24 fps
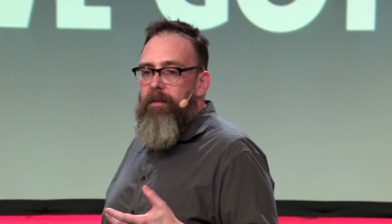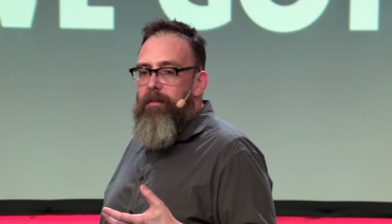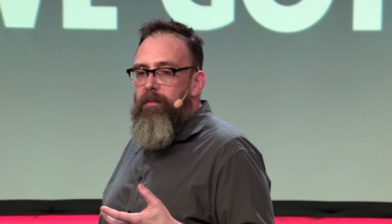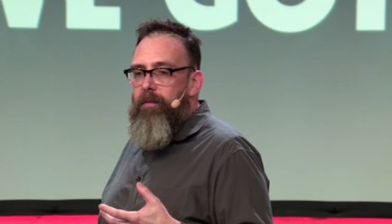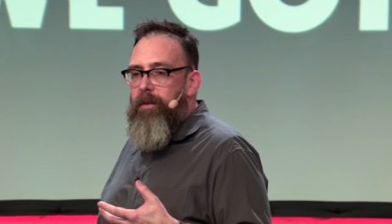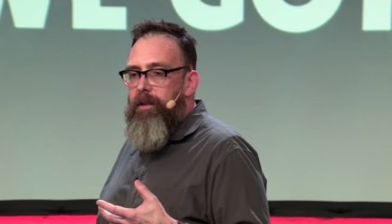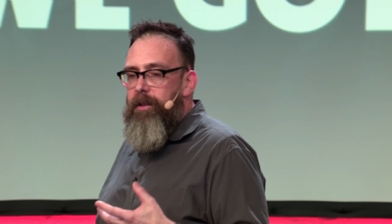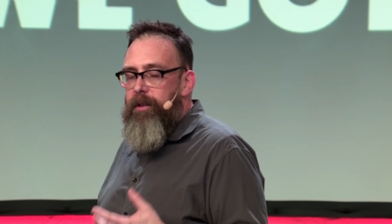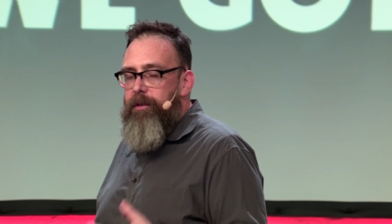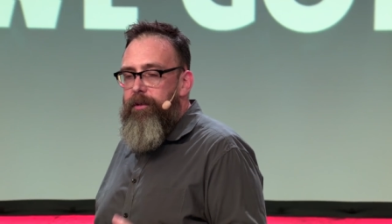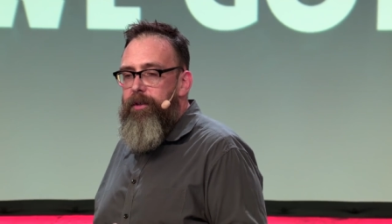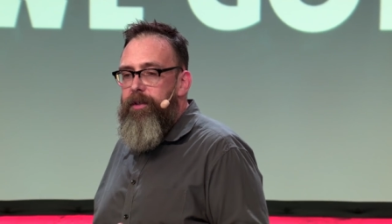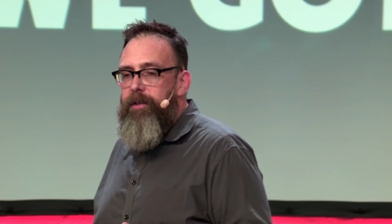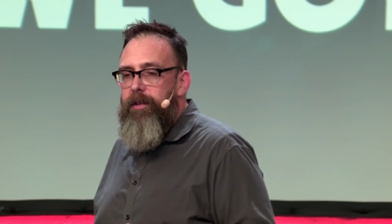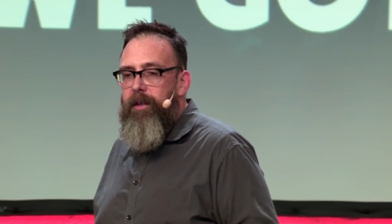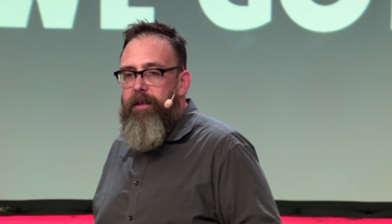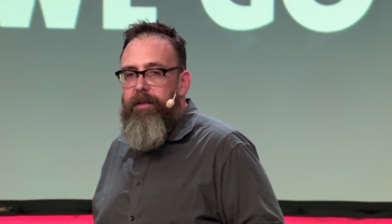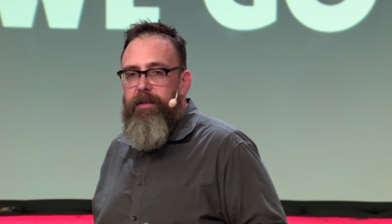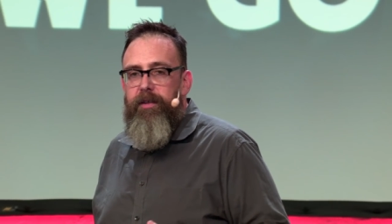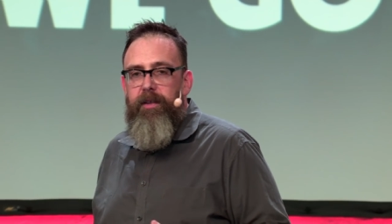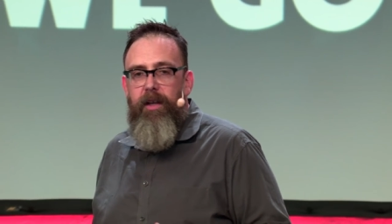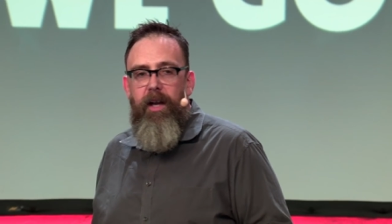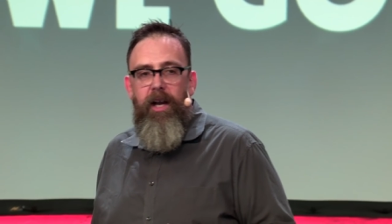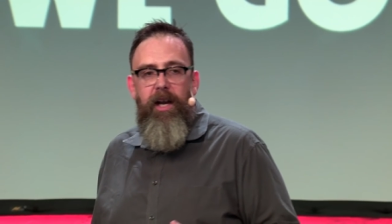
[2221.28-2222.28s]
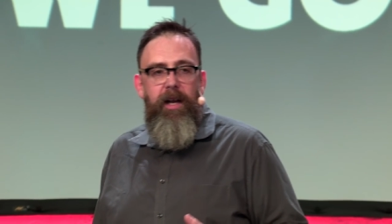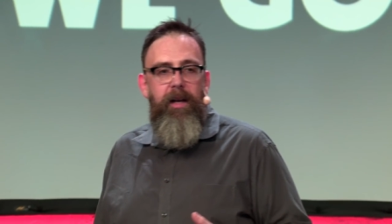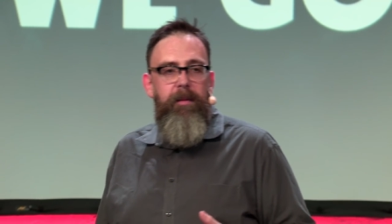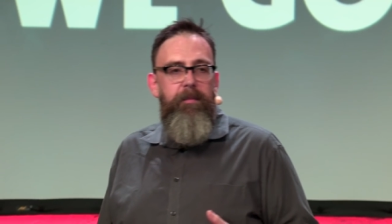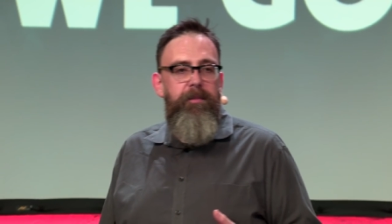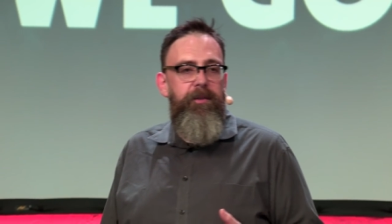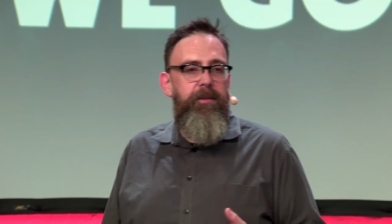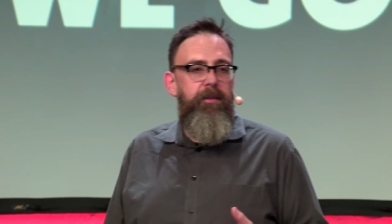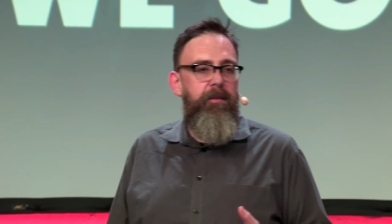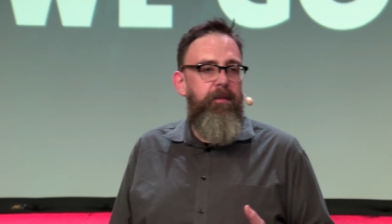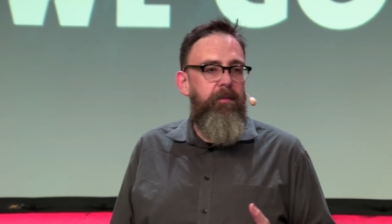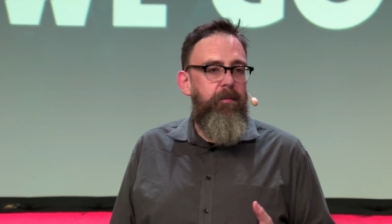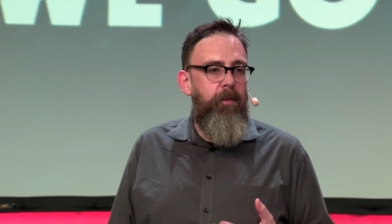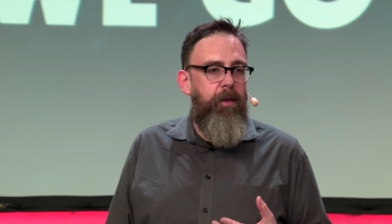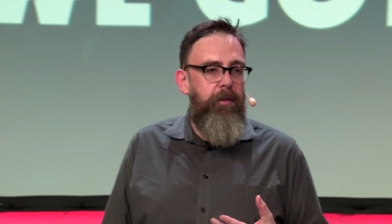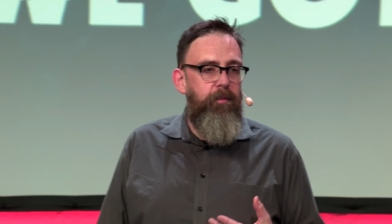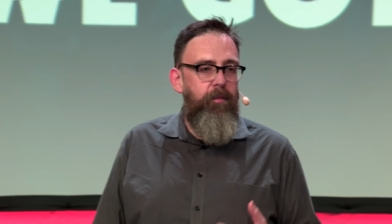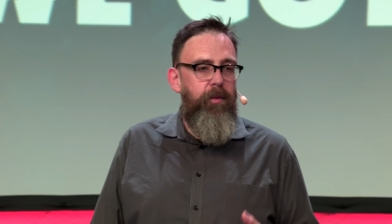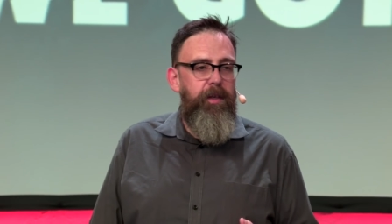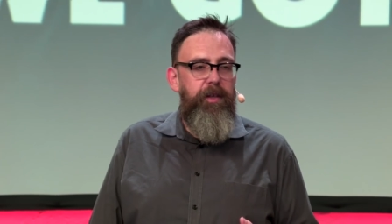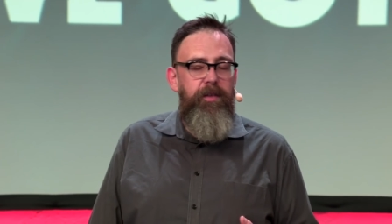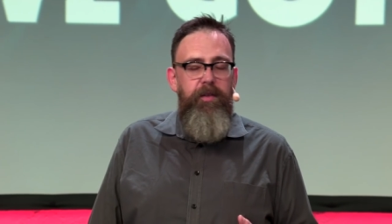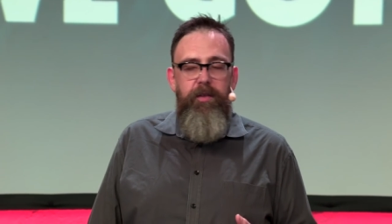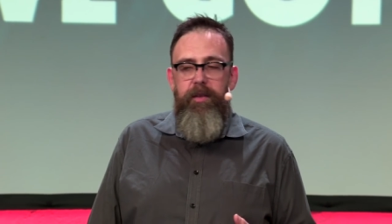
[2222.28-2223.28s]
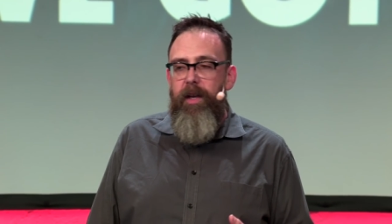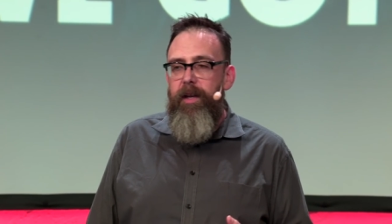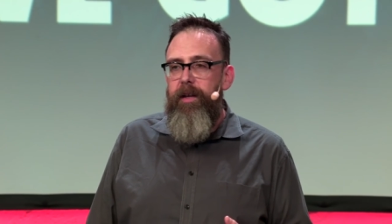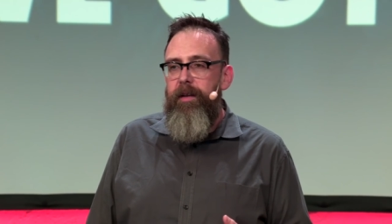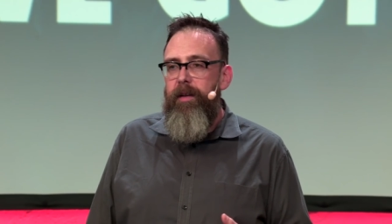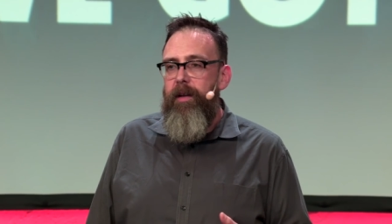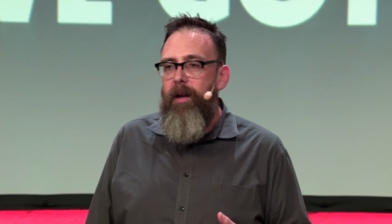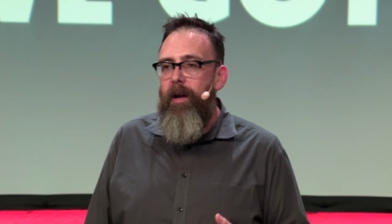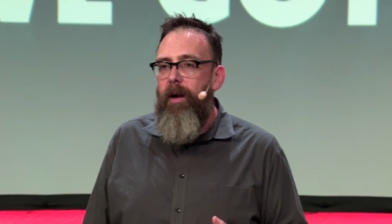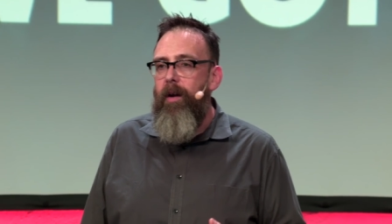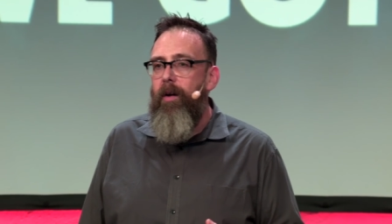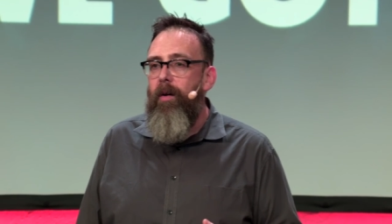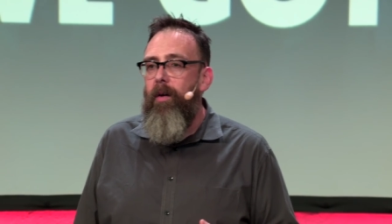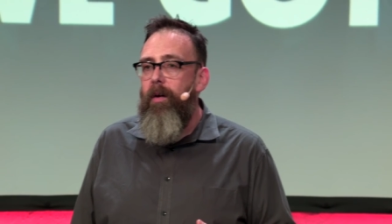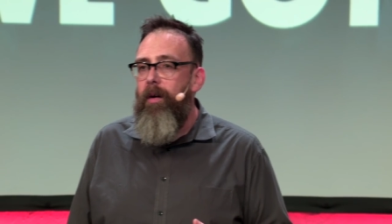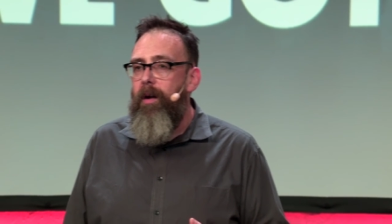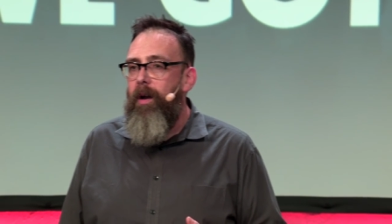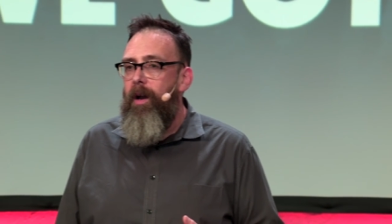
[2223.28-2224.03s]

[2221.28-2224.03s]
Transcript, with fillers: will lose our jobs when we say no.